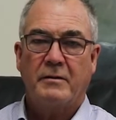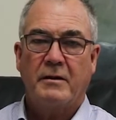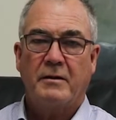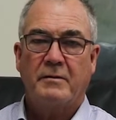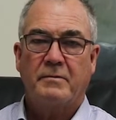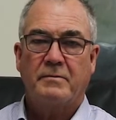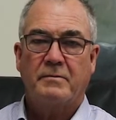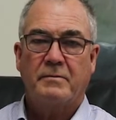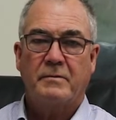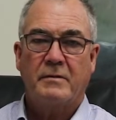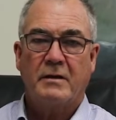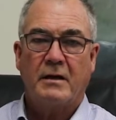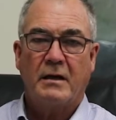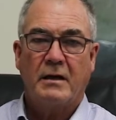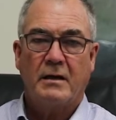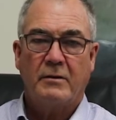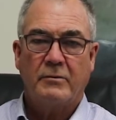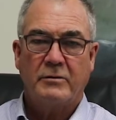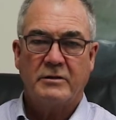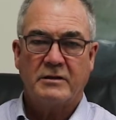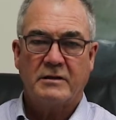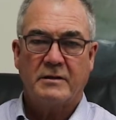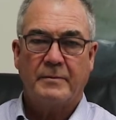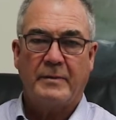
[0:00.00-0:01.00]
that
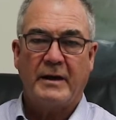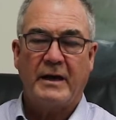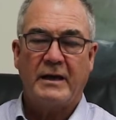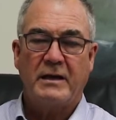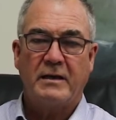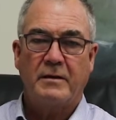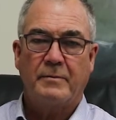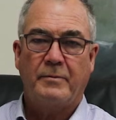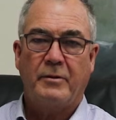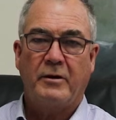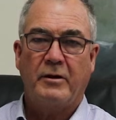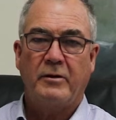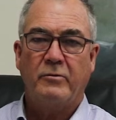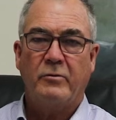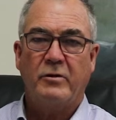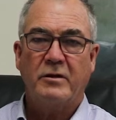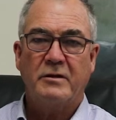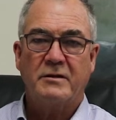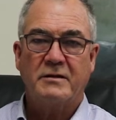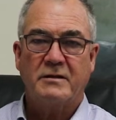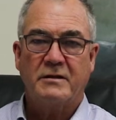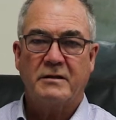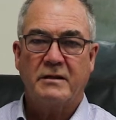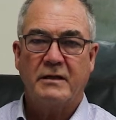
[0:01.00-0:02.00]
was debated upon
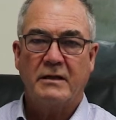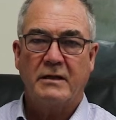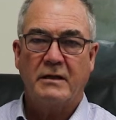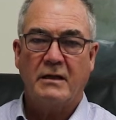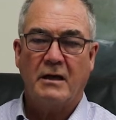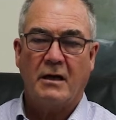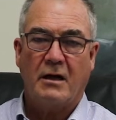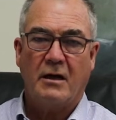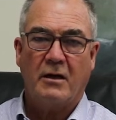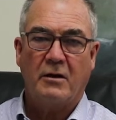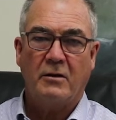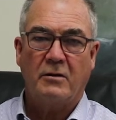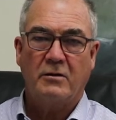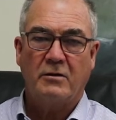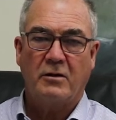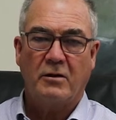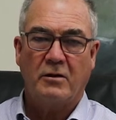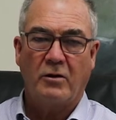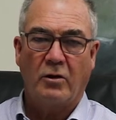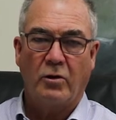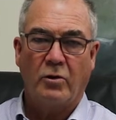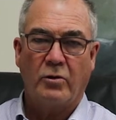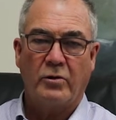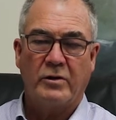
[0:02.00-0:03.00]
was the old
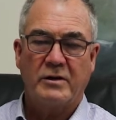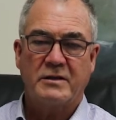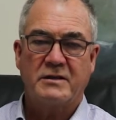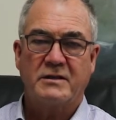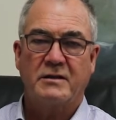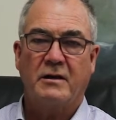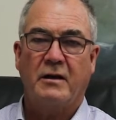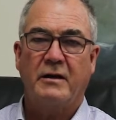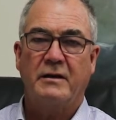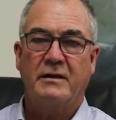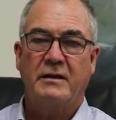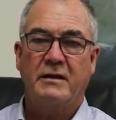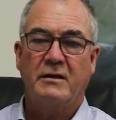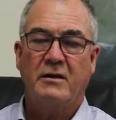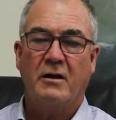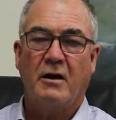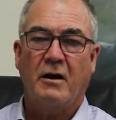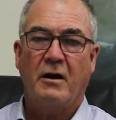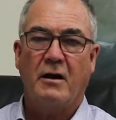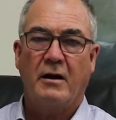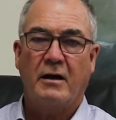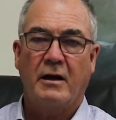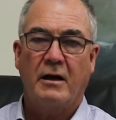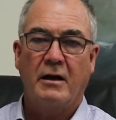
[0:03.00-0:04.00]
Clora site in
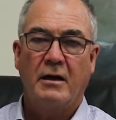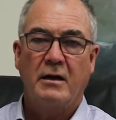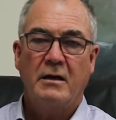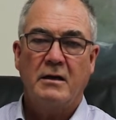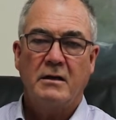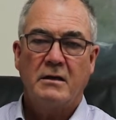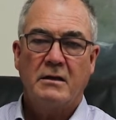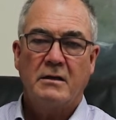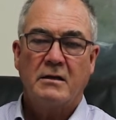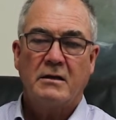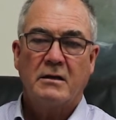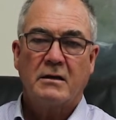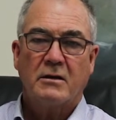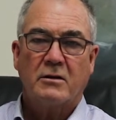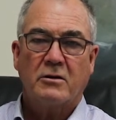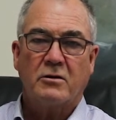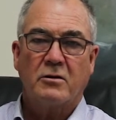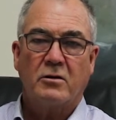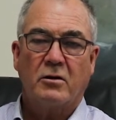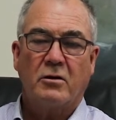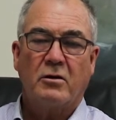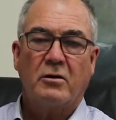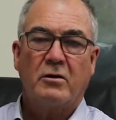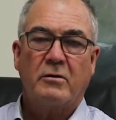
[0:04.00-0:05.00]
Guyra.
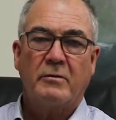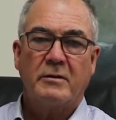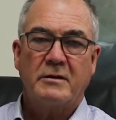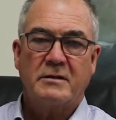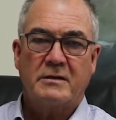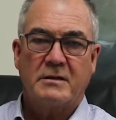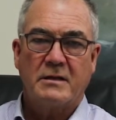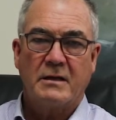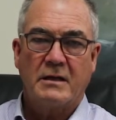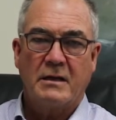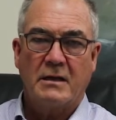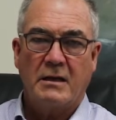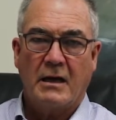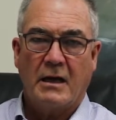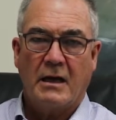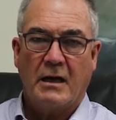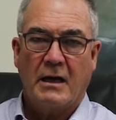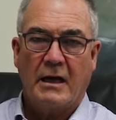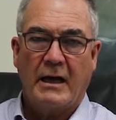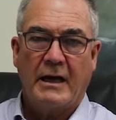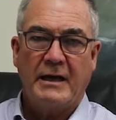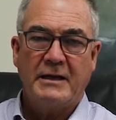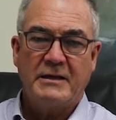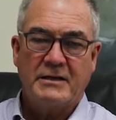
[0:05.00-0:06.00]
Clora was the
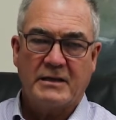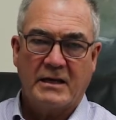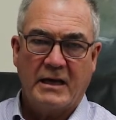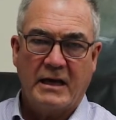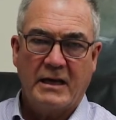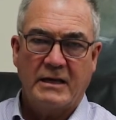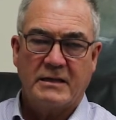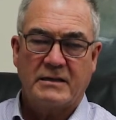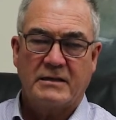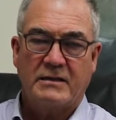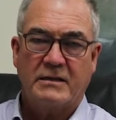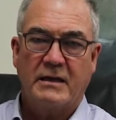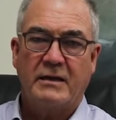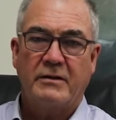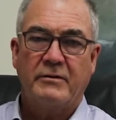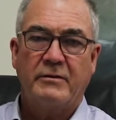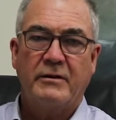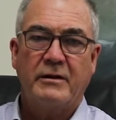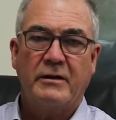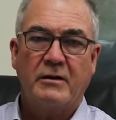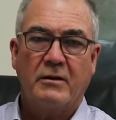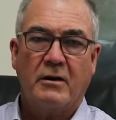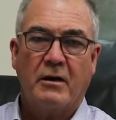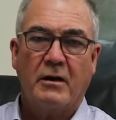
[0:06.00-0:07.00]
aged care
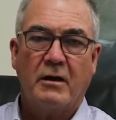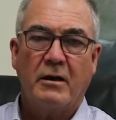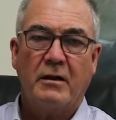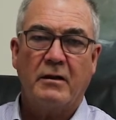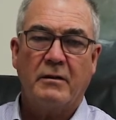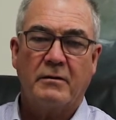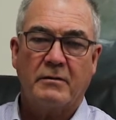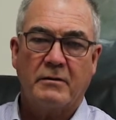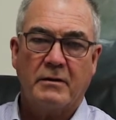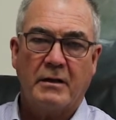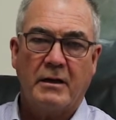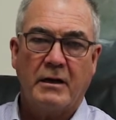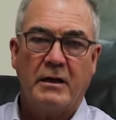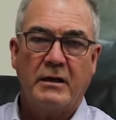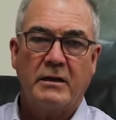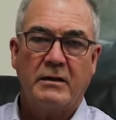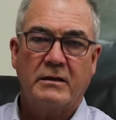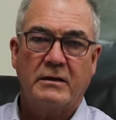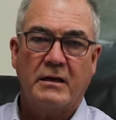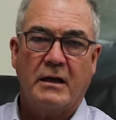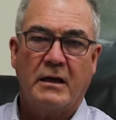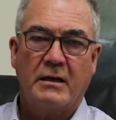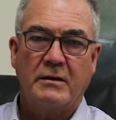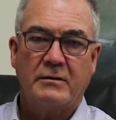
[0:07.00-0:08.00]
centre in Guyra,
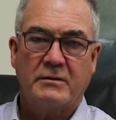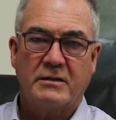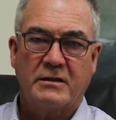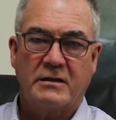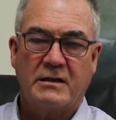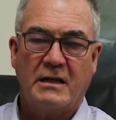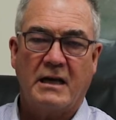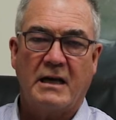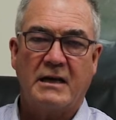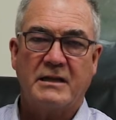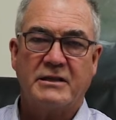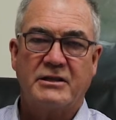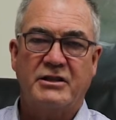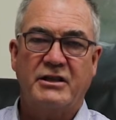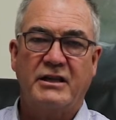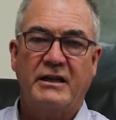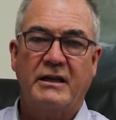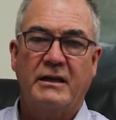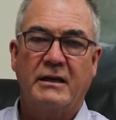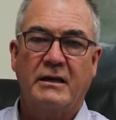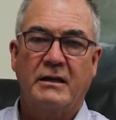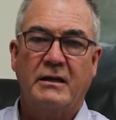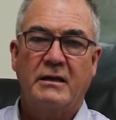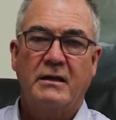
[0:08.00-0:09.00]
and just last
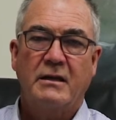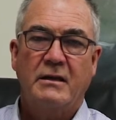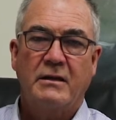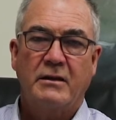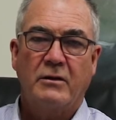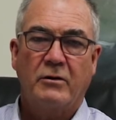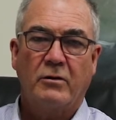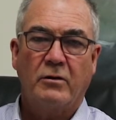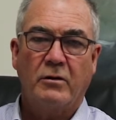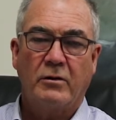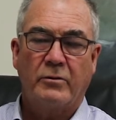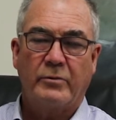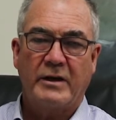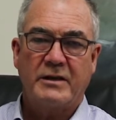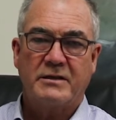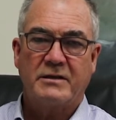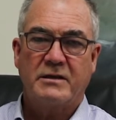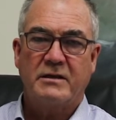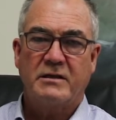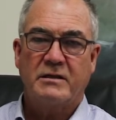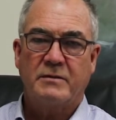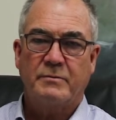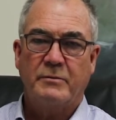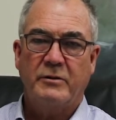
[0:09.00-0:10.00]
year all the
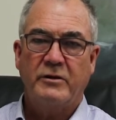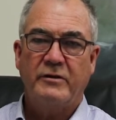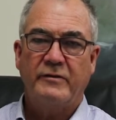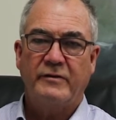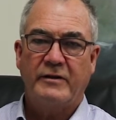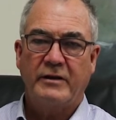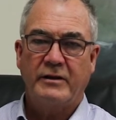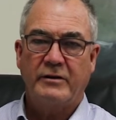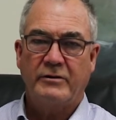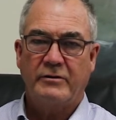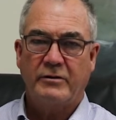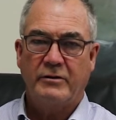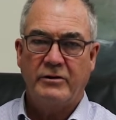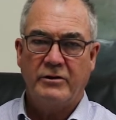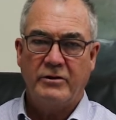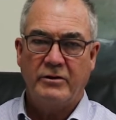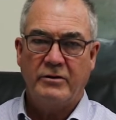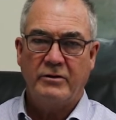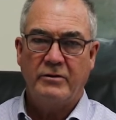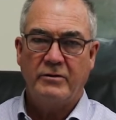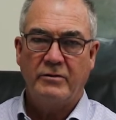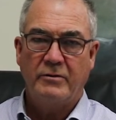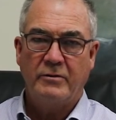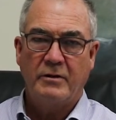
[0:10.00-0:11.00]
residents moved into a
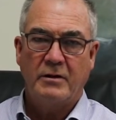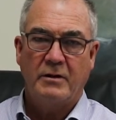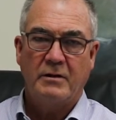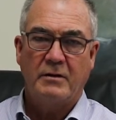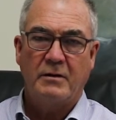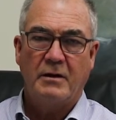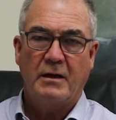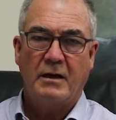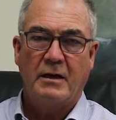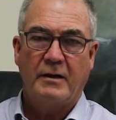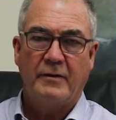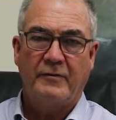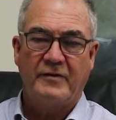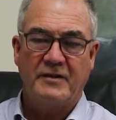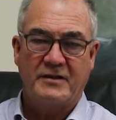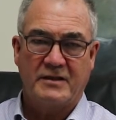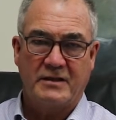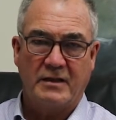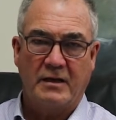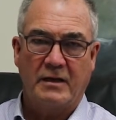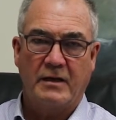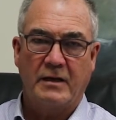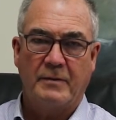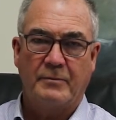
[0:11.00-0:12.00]
new
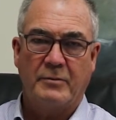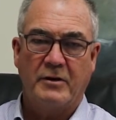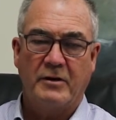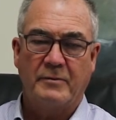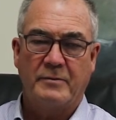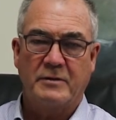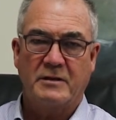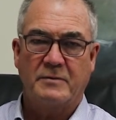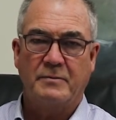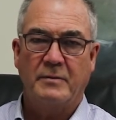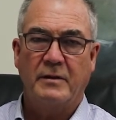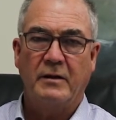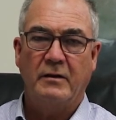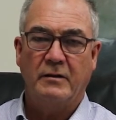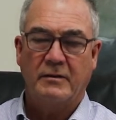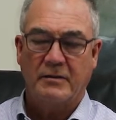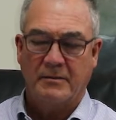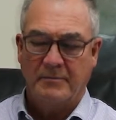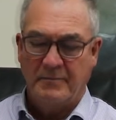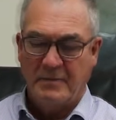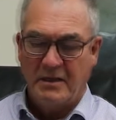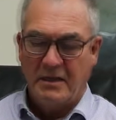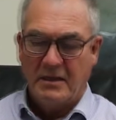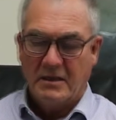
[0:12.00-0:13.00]
facility purpose-built.
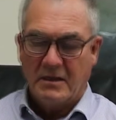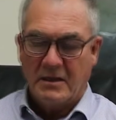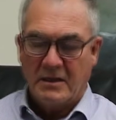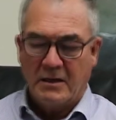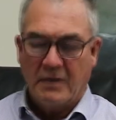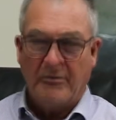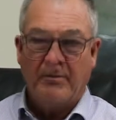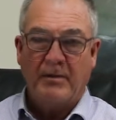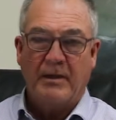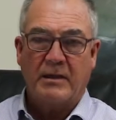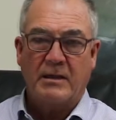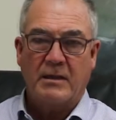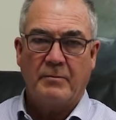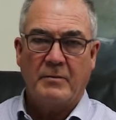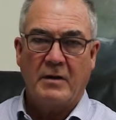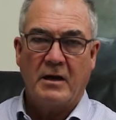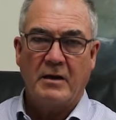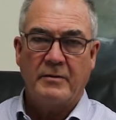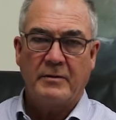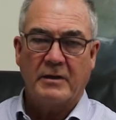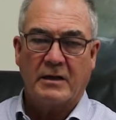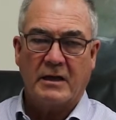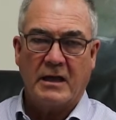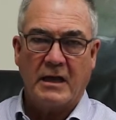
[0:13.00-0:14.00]
So at the
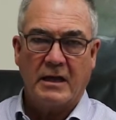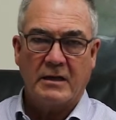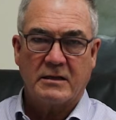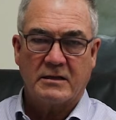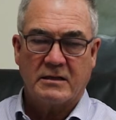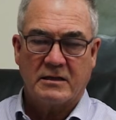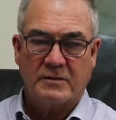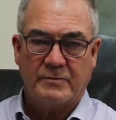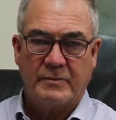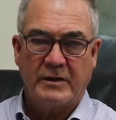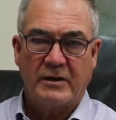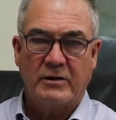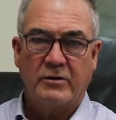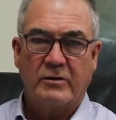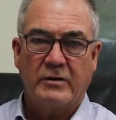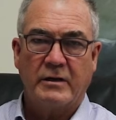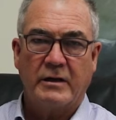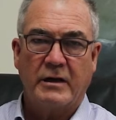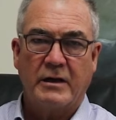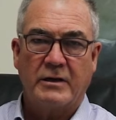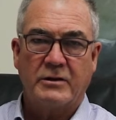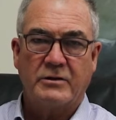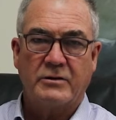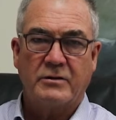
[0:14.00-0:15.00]
moment, Council's been
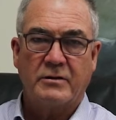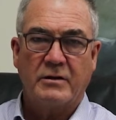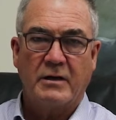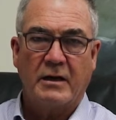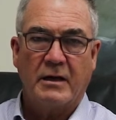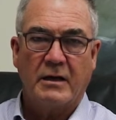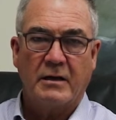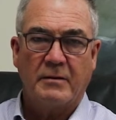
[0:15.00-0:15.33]
looking at